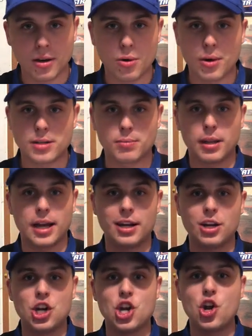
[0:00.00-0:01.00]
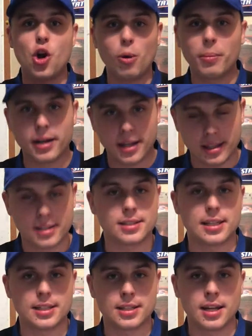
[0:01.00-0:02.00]
who has played nobody this
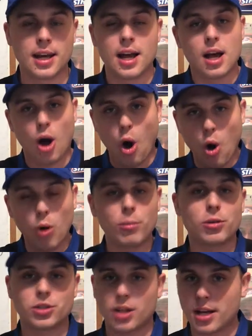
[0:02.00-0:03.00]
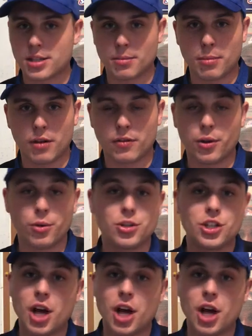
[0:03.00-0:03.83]
season, almost lost to Buffalo.